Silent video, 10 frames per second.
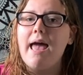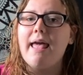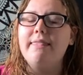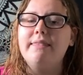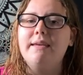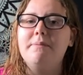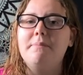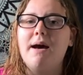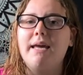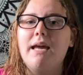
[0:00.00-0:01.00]
and then
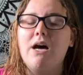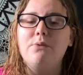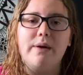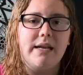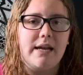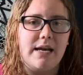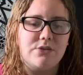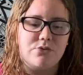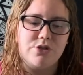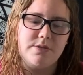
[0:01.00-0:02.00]
my unweighted high
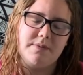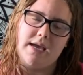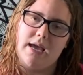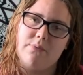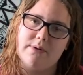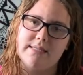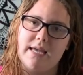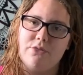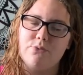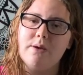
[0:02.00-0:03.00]
school GPA was
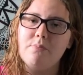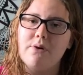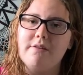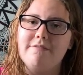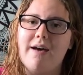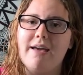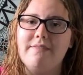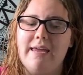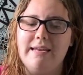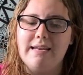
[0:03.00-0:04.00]
a
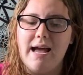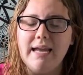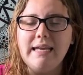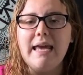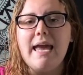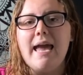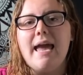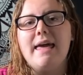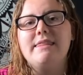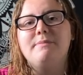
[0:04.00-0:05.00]
3.589,
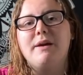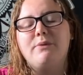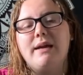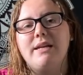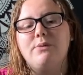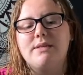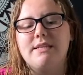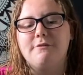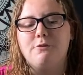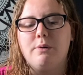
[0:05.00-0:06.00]
and then my weighted was
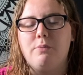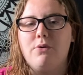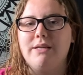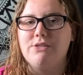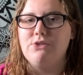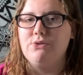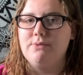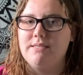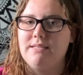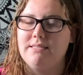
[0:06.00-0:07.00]
a
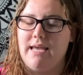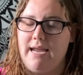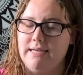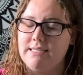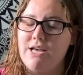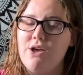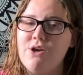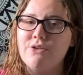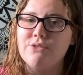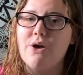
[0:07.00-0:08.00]
4.268.
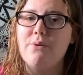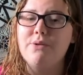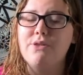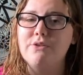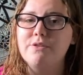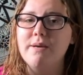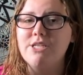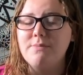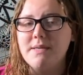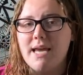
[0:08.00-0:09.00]
So those are my
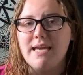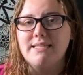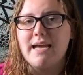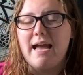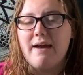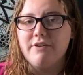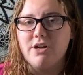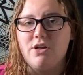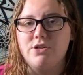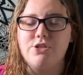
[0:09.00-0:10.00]
GPAs. I have a
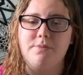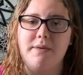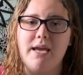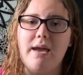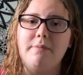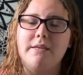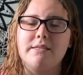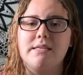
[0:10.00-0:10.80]
college GPA because I